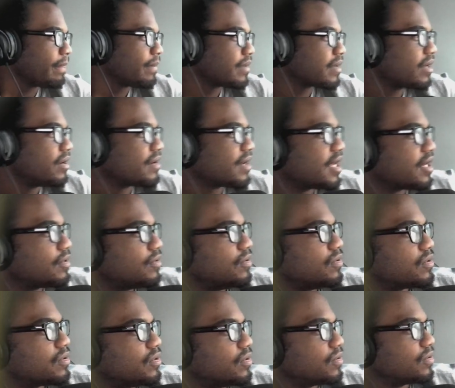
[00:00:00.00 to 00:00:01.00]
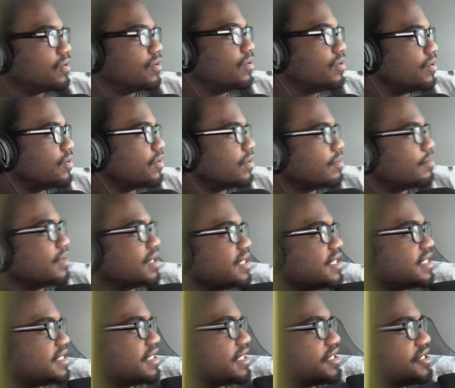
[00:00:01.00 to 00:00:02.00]
Okay, cool.
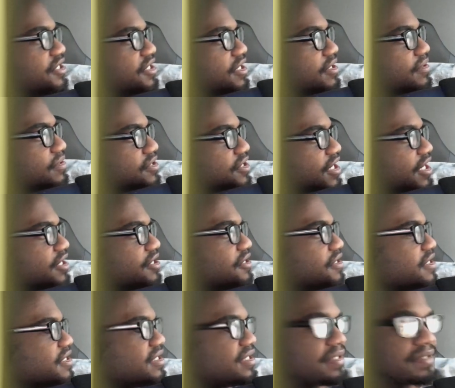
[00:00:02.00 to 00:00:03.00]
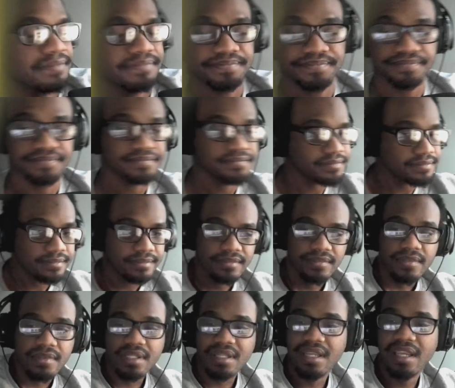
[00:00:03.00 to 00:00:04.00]
Ballistic shield changes.
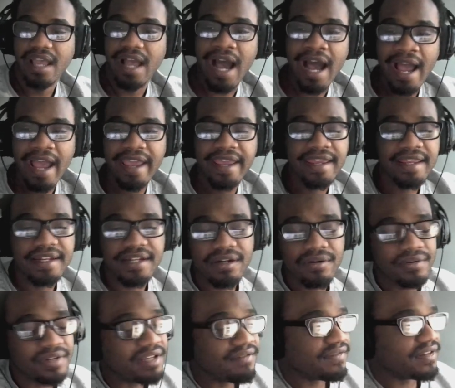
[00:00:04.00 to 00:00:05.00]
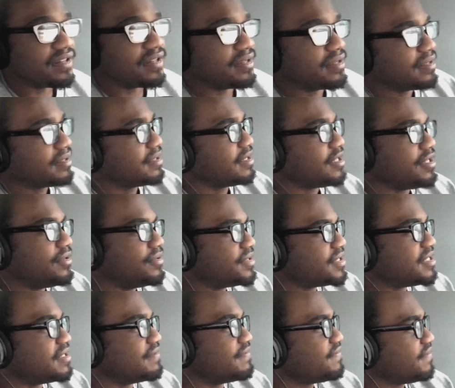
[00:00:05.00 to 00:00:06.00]
I don't even use
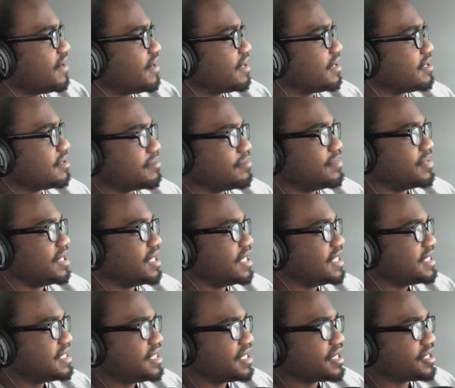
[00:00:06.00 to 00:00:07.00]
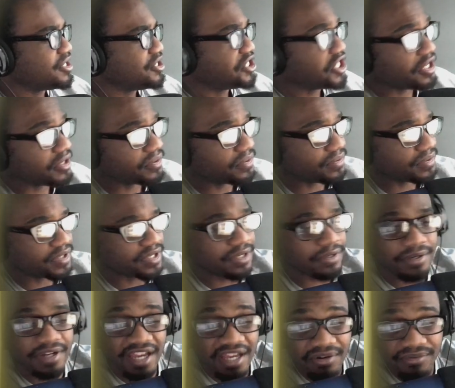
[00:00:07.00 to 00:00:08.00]
the fucking ballistic shield,
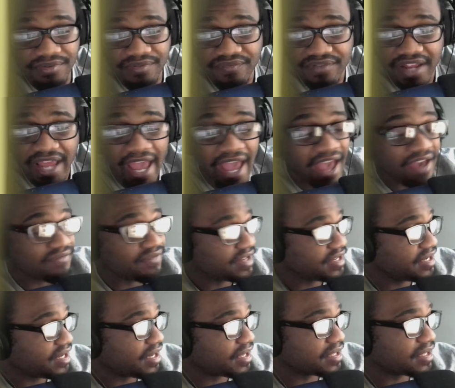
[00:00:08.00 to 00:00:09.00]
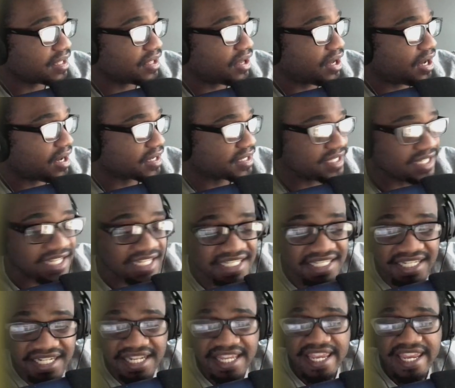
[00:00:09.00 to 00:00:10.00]
dude. I don't even have it unlocked. Is
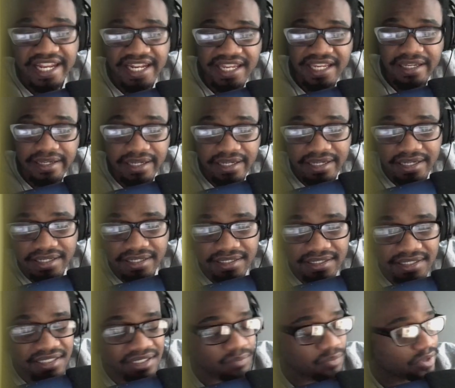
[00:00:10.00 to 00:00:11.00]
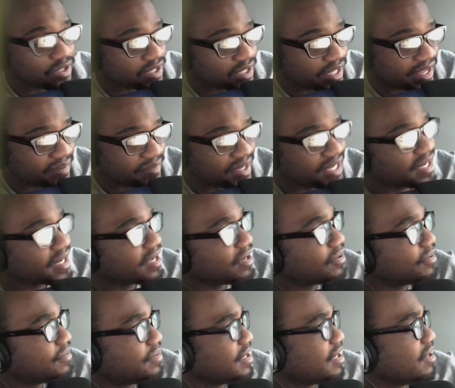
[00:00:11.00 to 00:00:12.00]
it any good? Someone let me know
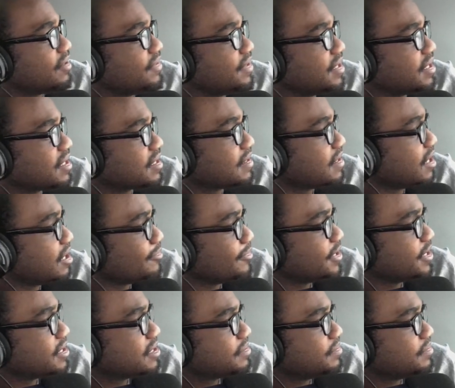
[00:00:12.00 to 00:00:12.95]
down in the comments.